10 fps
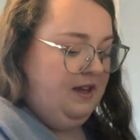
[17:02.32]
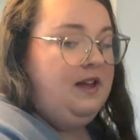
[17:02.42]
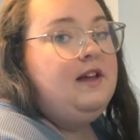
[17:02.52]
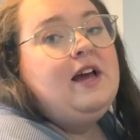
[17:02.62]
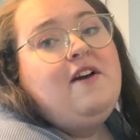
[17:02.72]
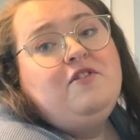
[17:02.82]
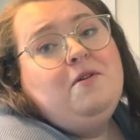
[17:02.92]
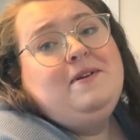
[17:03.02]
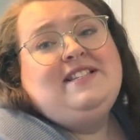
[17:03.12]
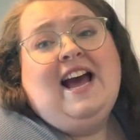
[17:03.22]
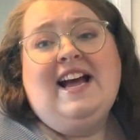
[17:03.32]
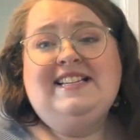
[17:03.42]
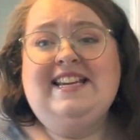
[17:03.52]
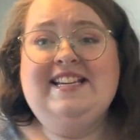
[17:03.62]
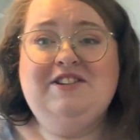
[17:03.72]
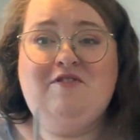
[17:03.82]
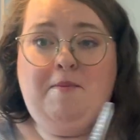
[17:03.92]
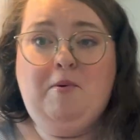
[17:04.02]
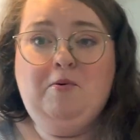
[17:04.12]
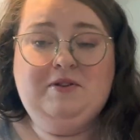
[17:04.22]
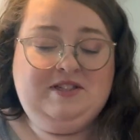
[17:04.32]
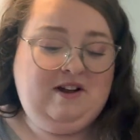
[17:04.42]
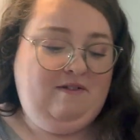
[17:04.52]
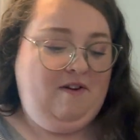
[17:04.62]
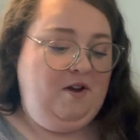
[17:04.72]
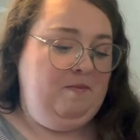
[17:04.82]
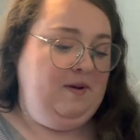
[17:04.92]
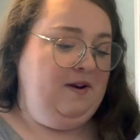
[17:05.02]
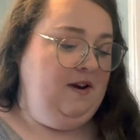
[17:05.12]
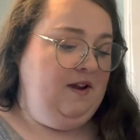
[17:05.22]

I haven't got my dad here to rip all the stuff open.